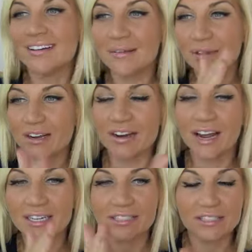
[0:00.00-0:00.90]
I'm not gonna
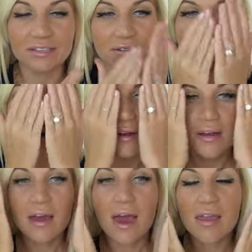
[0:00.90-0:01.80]
actually do it.
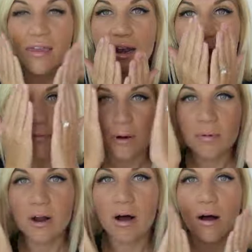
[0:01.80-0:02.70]
And then I rub
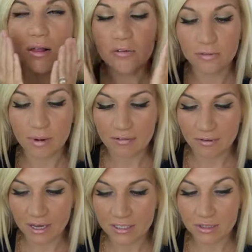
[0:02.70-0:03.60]
it all over my
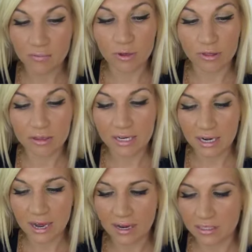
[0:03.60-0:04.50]
face with clean
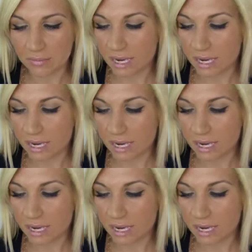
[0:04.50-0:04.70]
hands.